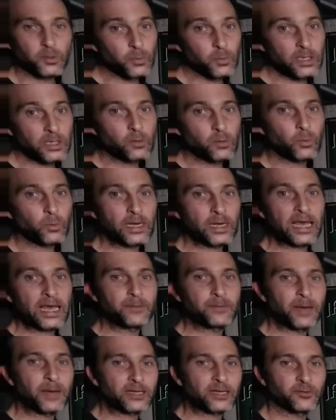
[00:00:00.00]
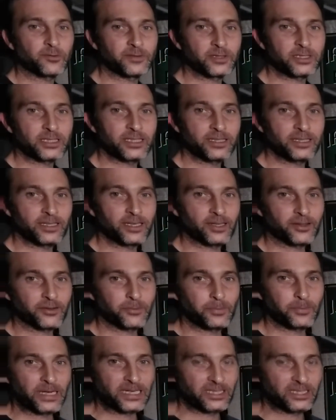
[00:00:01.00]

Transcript: So we'll we'll head back over to the other